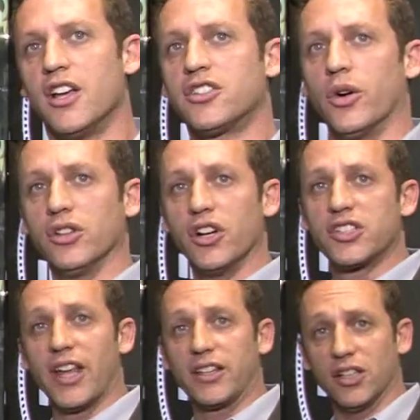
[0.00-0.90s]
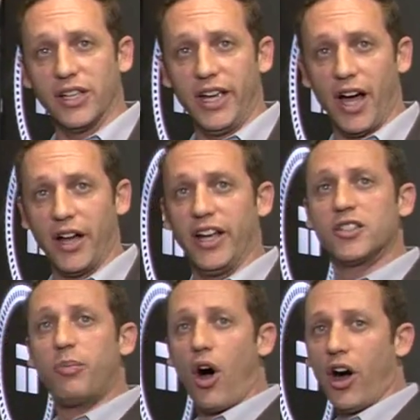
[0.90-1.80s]
so it looks like the Leon
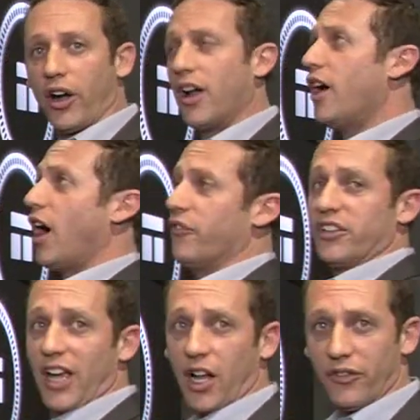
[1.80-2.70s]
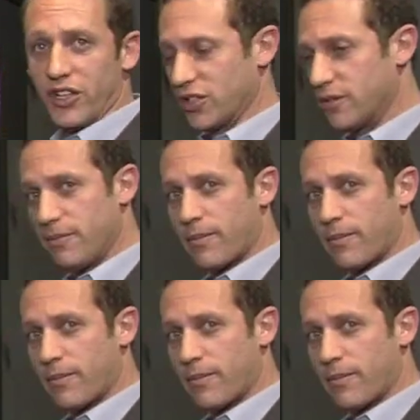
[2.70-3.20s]
is part of the television.